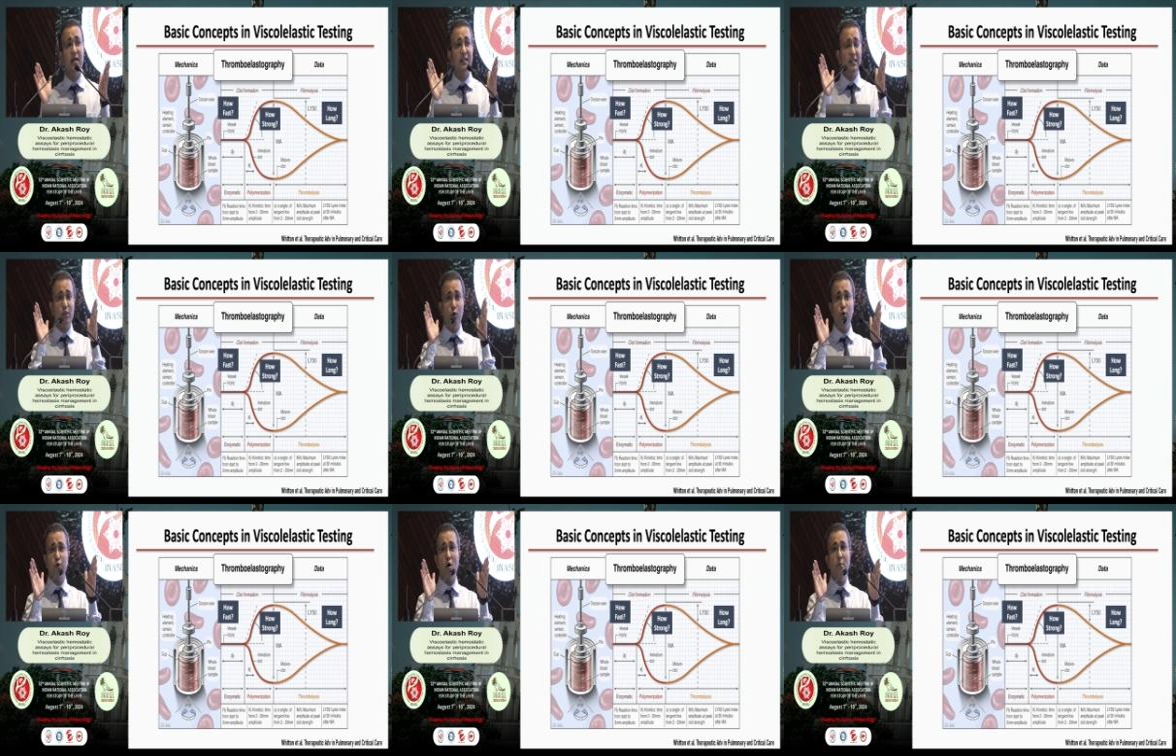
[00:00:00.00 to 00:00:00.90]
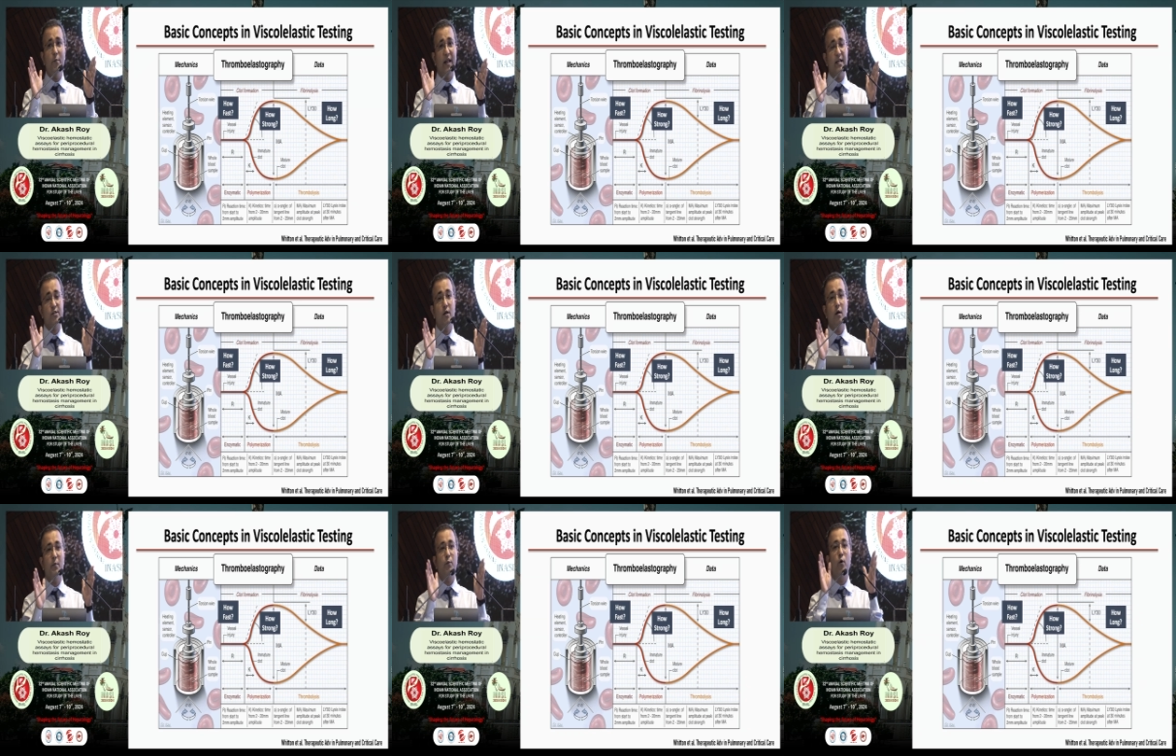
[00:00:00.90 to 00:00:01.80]
This looks complex,
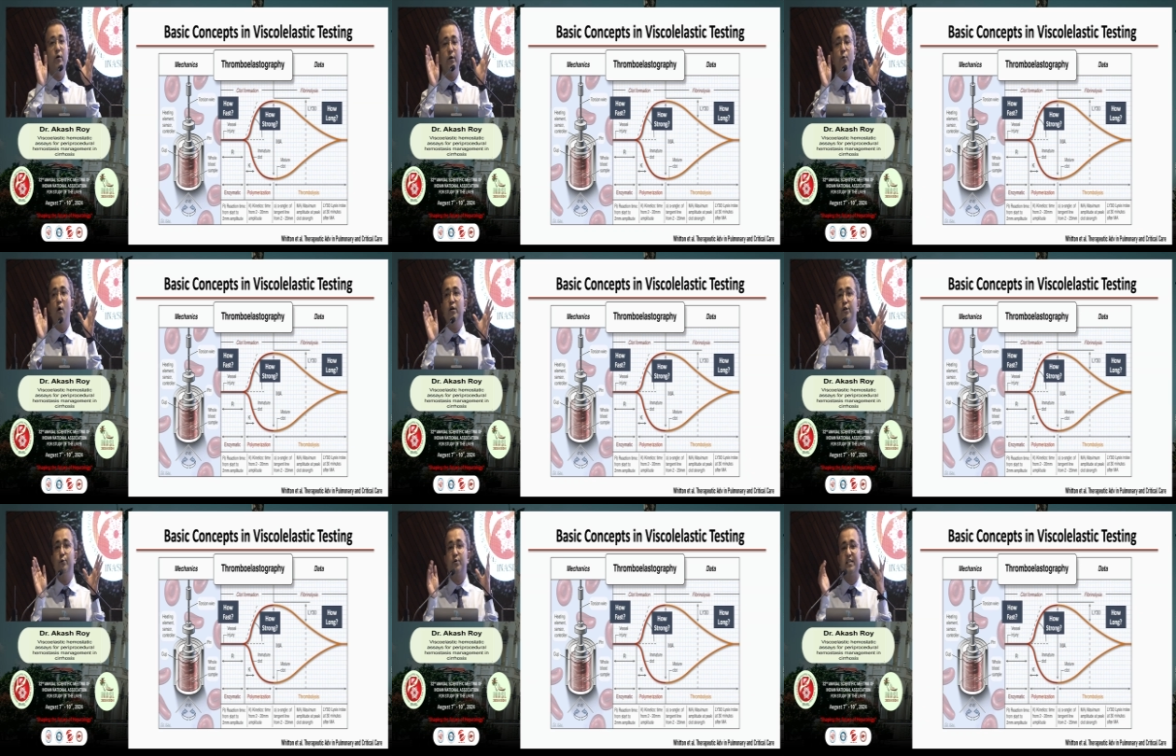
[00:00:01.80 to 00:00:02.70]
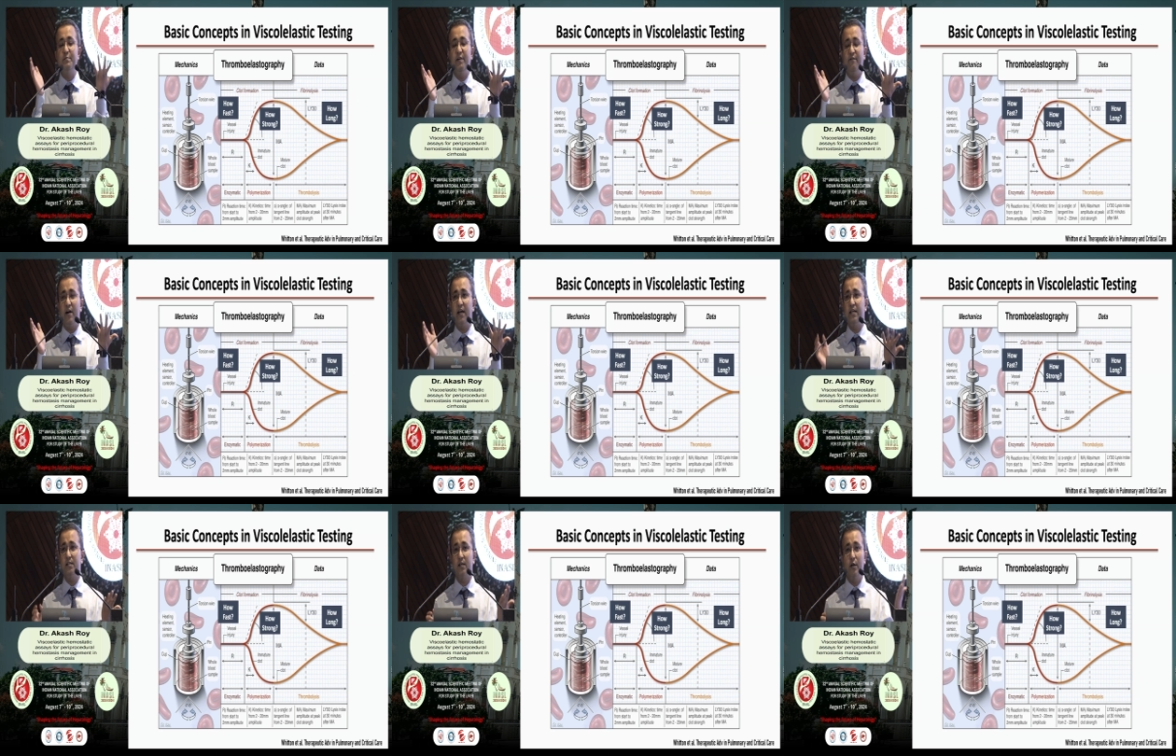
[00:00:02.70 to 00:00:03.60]
but what you want you to simplify
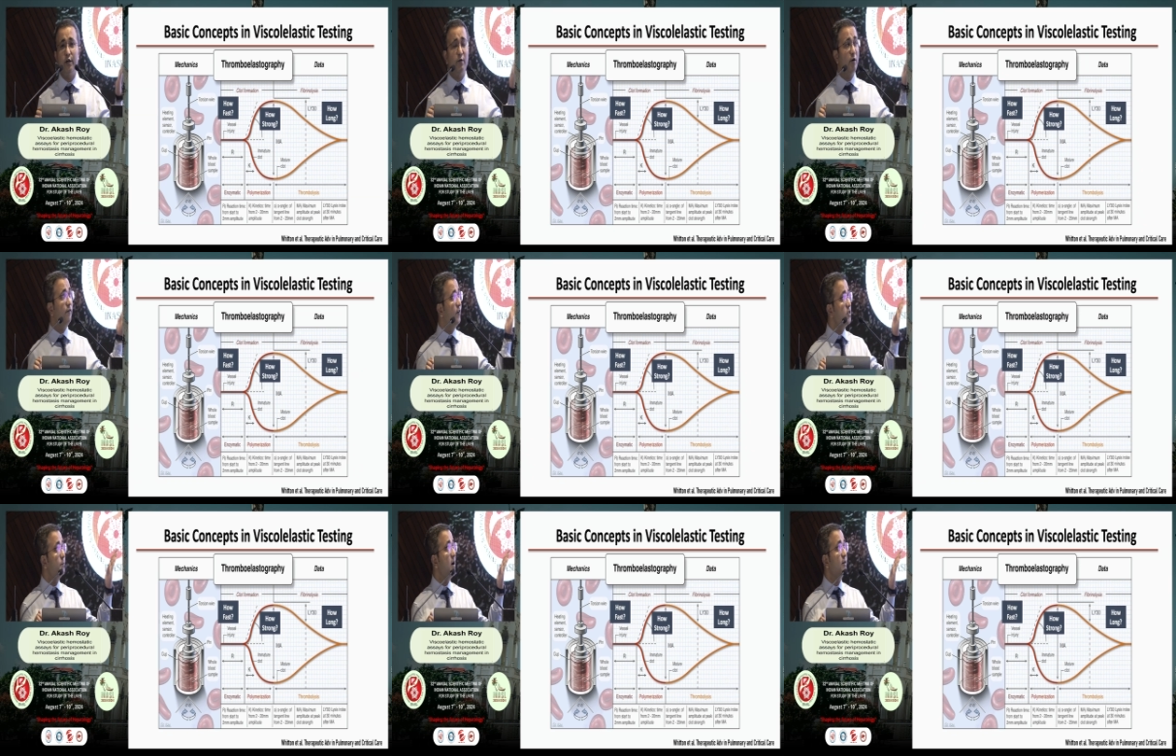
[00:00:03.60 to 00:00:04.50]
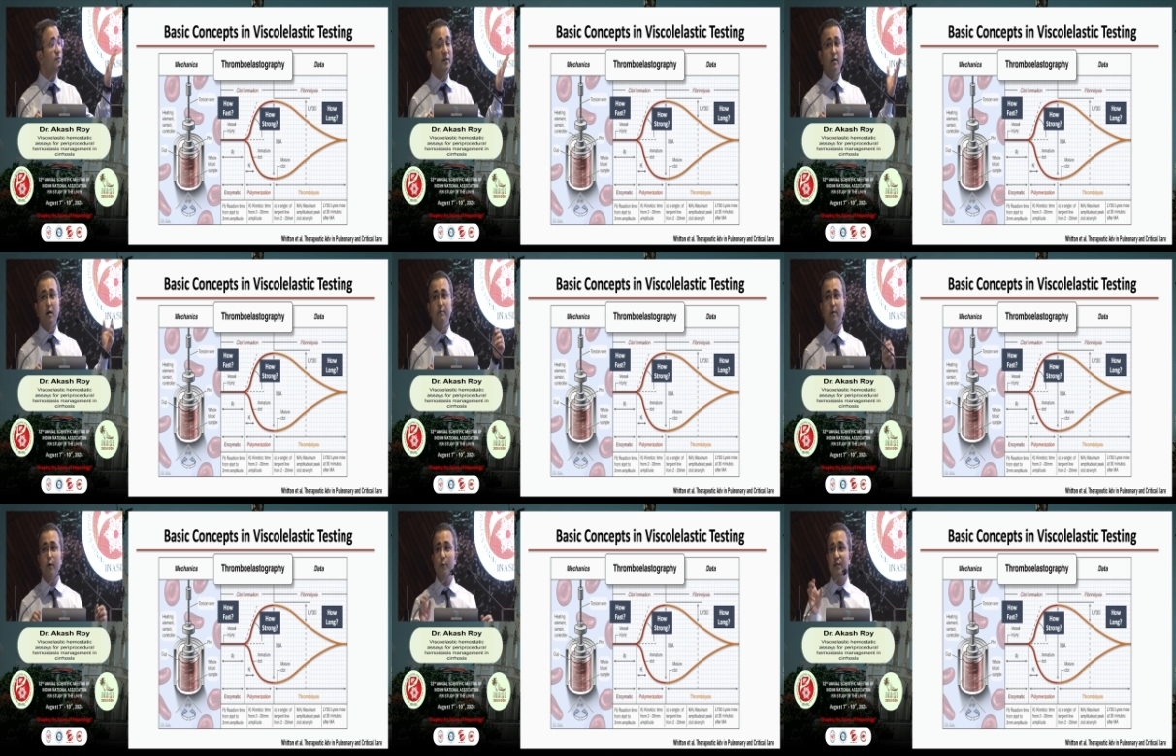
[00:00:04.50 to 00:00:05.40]
is, you've got a first part of the graph,
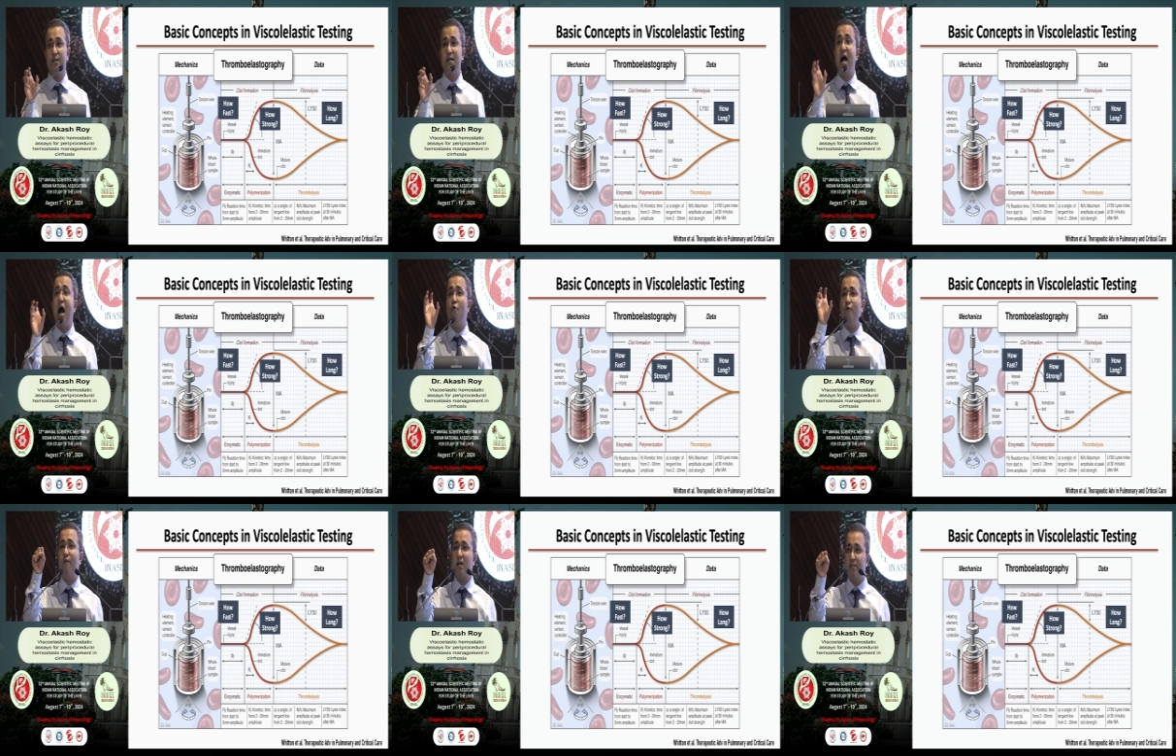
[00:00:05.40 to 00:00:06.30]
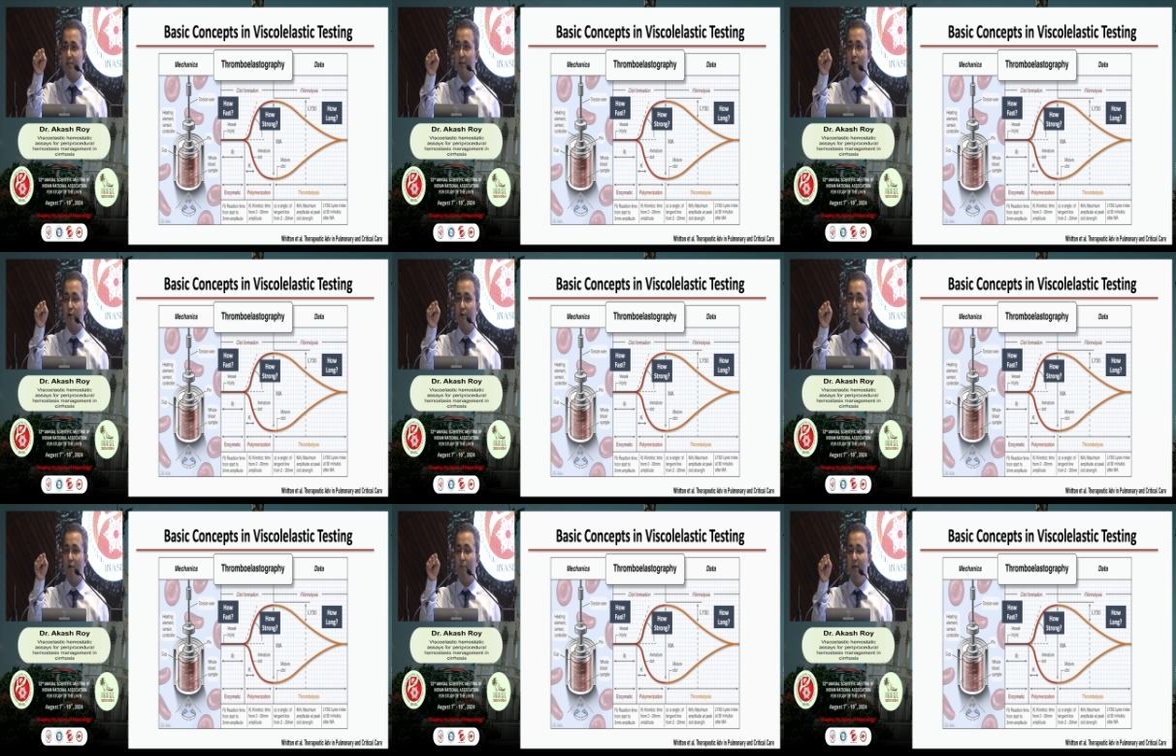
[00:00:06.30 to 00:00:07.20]
which is how fast is clot you're
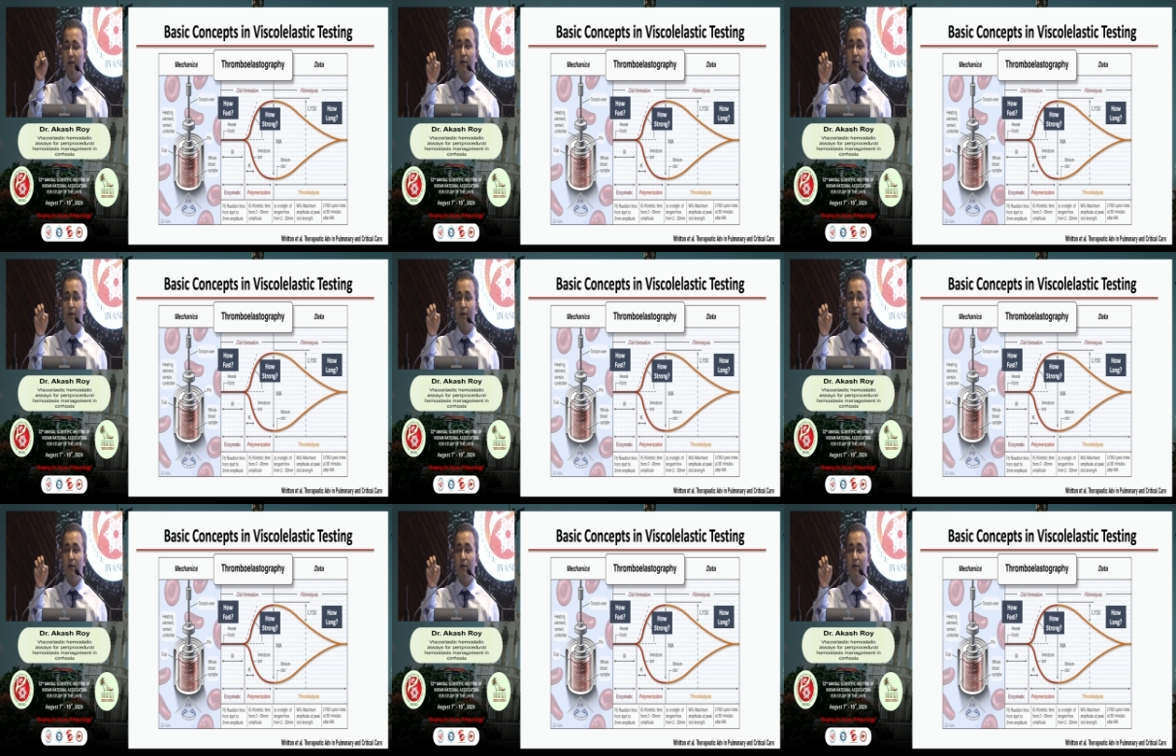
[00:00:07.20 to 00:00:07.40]
forming.